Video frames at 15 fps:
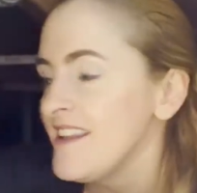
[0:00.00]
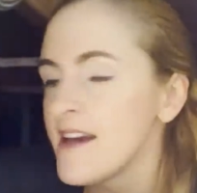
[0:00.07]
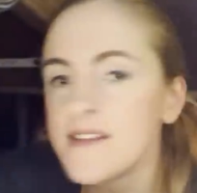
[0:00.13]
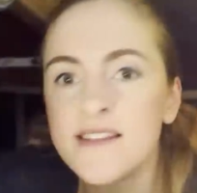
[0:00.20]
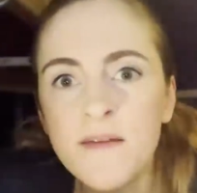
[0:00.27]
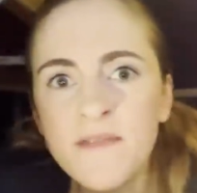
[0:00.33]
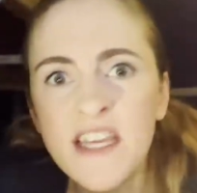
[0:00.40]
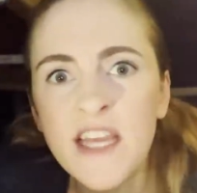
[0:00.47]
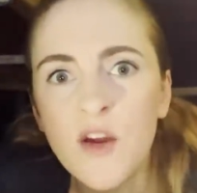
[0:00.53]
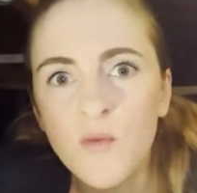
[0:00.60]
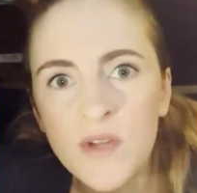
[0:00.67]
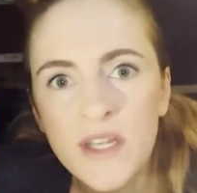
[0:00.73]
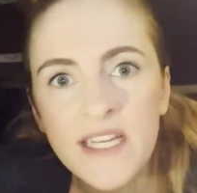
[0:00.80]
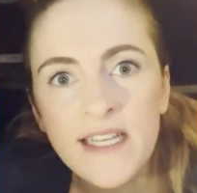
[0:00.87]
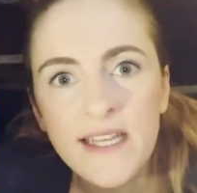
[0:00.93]
That's something I
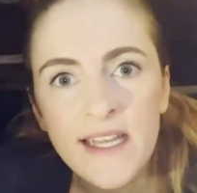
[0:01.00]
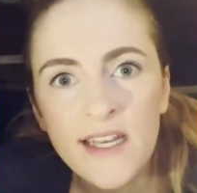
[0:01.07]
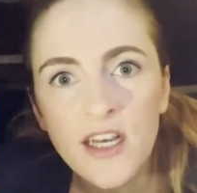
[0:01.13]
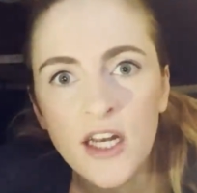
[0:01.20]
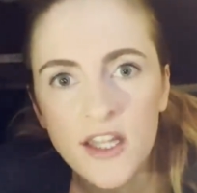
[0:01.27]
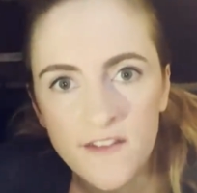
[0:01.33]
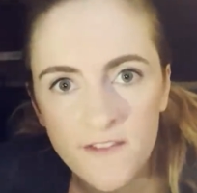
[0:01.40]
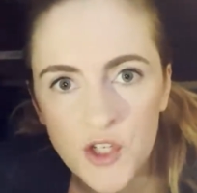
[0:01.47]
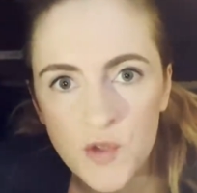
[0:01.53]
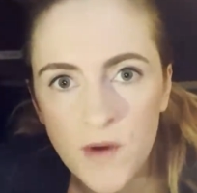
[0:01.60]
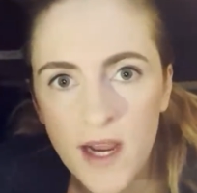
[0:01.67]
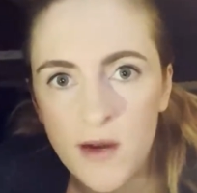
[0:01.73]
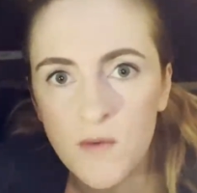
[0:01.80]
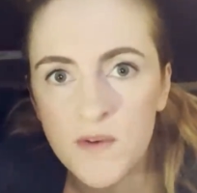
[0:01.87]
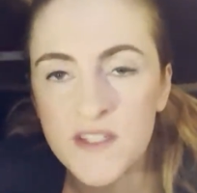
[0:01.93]
really needed on the fish
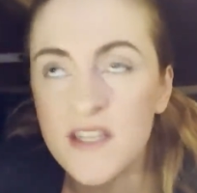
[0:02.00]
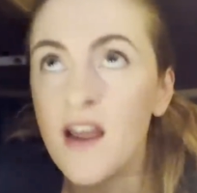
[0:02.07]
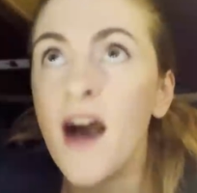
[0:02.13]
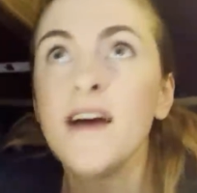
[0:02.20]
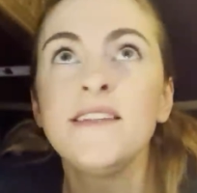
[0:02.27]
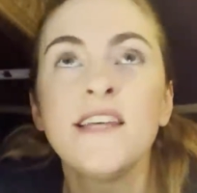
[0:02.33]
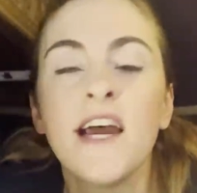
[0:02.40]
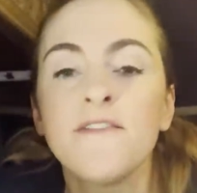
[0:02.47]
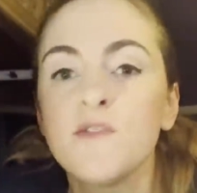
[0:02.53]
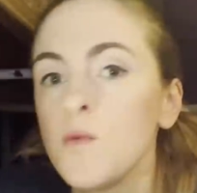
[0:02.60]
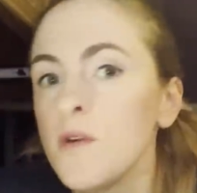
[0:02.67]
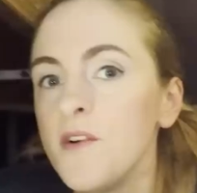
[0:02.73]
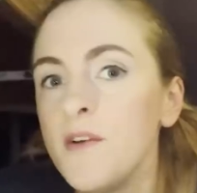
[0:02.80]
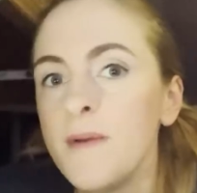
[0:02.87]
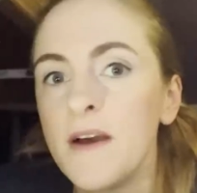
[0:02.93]
rack, was not to have to
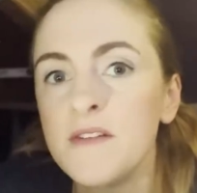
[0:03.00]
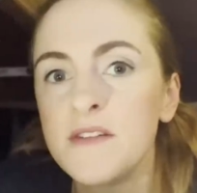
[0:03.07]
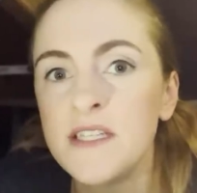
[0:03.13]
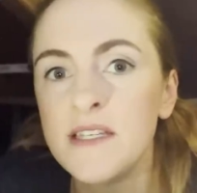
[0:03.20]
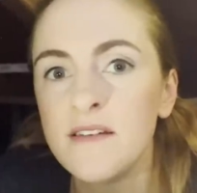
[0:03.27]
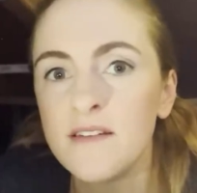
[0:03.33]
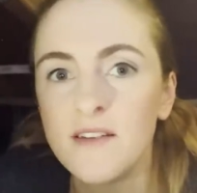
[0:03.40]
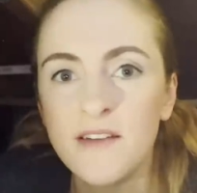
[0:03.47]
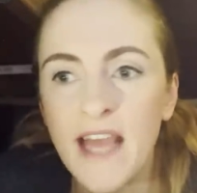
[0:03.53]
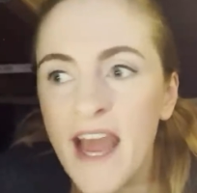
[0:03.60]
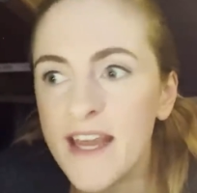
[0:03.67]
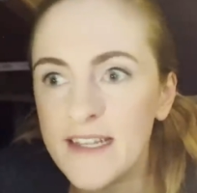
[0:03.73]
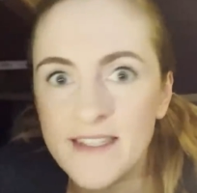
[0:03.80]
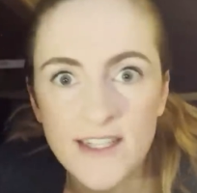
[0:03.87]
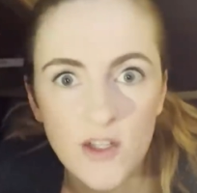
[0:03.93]
worry about
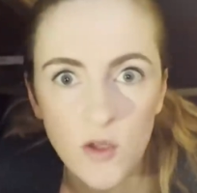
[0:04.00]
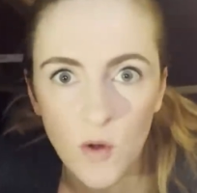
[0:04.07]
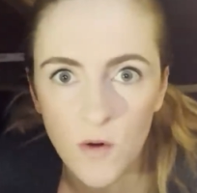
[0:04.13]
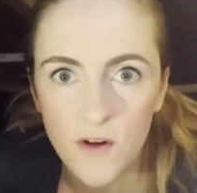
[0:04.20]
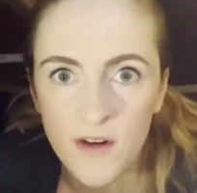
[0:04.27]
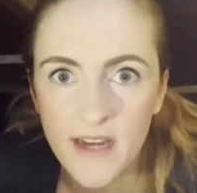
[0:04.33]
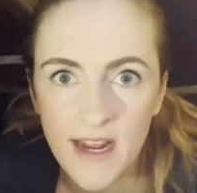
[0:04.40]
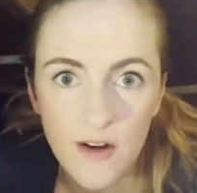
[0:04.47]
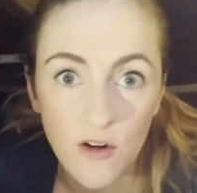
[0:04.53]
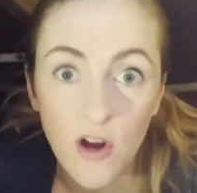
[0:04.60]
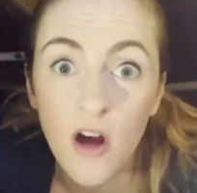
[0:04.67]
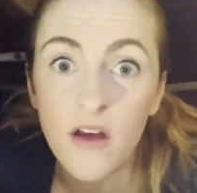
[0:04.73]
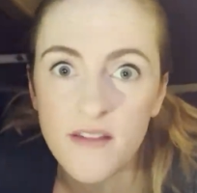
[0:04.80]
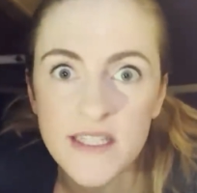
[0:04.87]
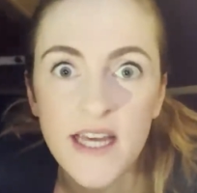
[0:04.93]
adding dechlorinator
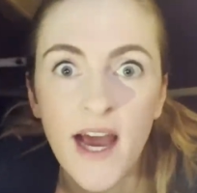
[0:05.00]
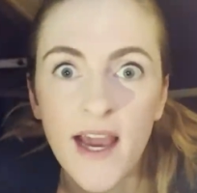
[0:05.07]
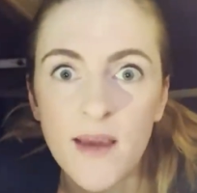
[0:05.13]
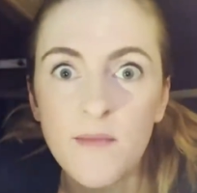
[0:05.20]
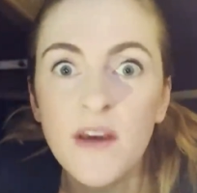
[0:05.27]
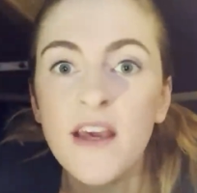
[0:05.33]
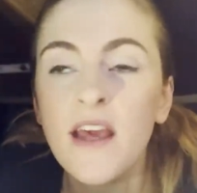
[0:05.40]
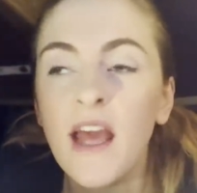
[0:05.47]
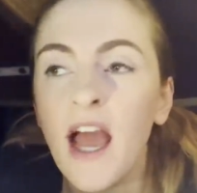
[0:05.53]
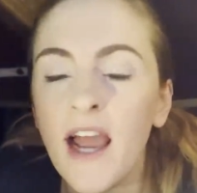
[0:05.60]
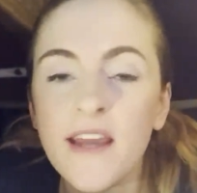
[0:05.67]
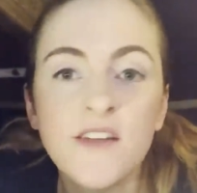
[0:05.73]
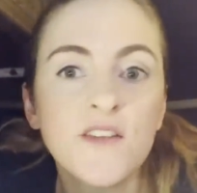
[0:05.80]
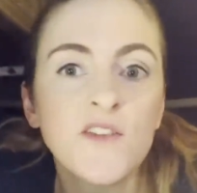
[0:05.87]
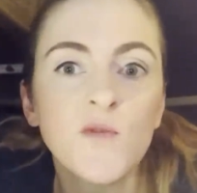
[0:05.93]
all the time. I
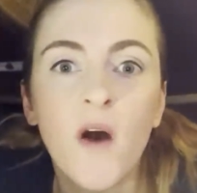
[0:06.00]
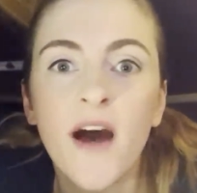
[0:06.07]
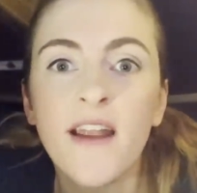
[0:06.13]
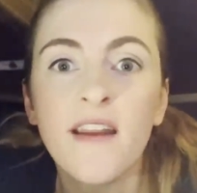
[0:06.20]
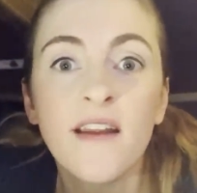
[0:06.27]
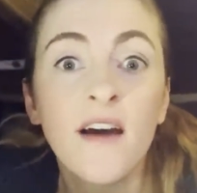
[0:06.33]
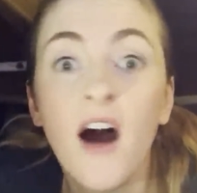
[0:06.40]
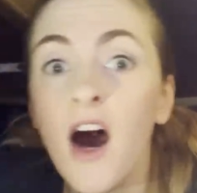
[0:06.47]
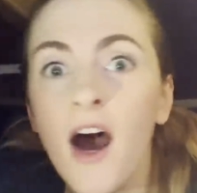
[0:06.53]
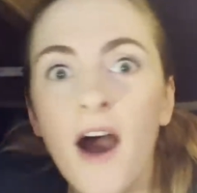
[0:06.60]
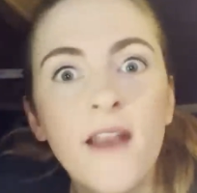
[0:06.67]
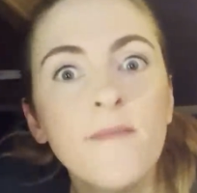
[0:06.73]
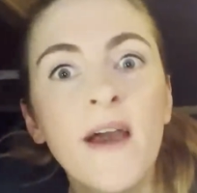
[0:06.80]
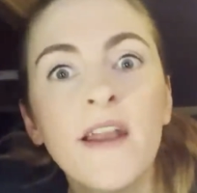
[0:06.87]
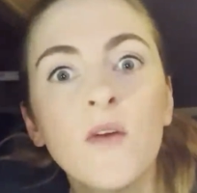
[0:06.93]
just want
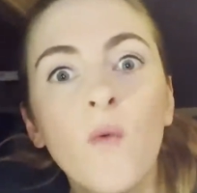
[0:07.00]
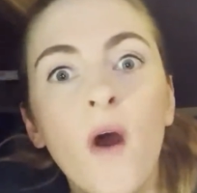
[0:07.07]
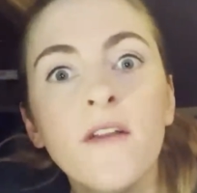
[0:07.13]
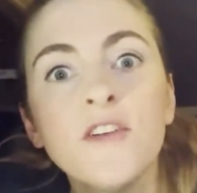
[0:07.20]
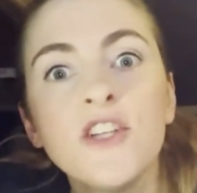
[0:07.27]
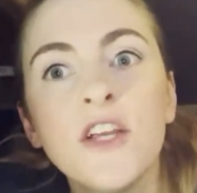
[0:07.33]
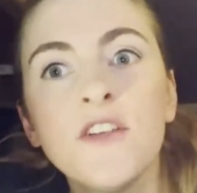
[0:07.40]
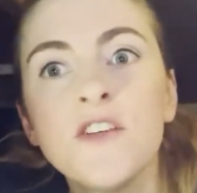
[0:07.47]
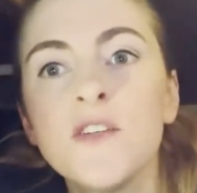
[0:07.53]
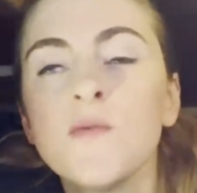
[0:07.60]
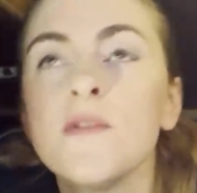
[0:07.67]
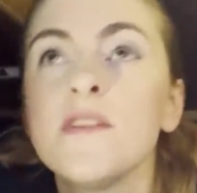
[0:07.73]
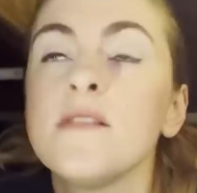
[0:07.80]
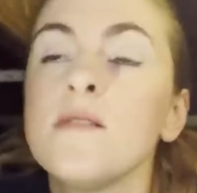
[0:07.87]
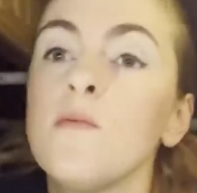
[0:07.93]
automatic water changes
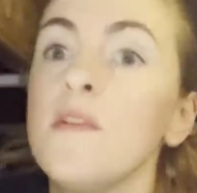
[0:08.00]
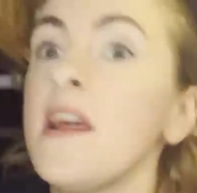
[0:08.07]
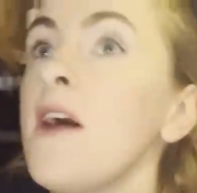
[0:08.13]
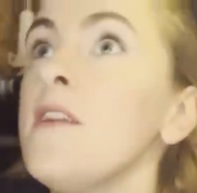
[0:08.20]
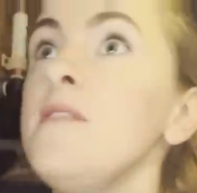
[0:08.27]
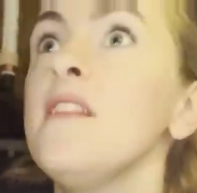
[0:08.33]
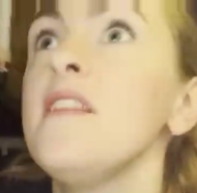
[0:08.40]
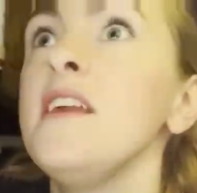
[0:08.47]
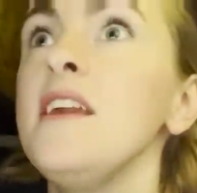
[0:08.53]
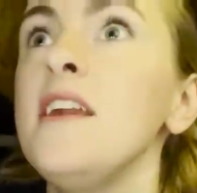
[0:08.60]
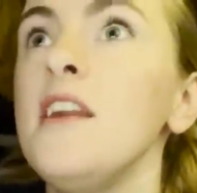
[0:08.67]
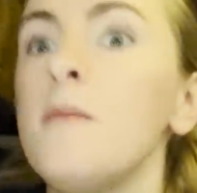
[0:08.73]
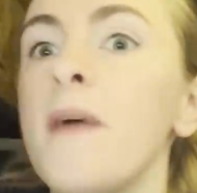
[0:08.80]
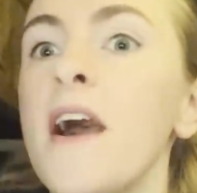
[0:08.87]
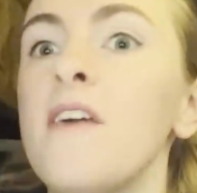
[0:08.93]
without even thinking
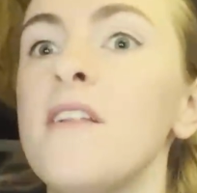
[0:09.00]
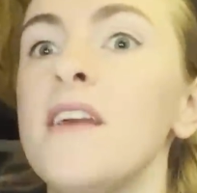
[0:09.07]
about